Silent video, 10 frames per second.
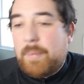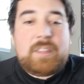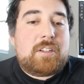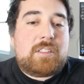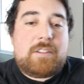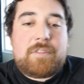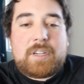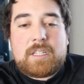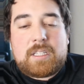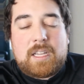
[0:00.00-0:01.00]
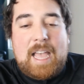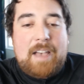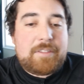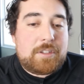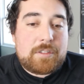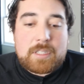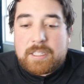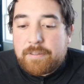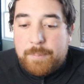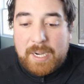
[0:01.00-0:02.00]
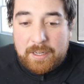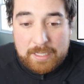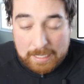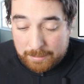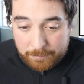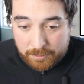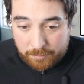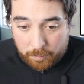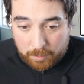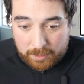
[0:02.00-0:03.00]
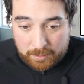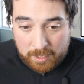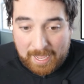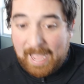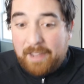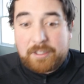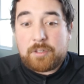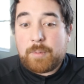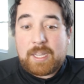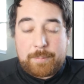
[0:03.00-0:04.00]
there's different avenues and different paradigms for how you might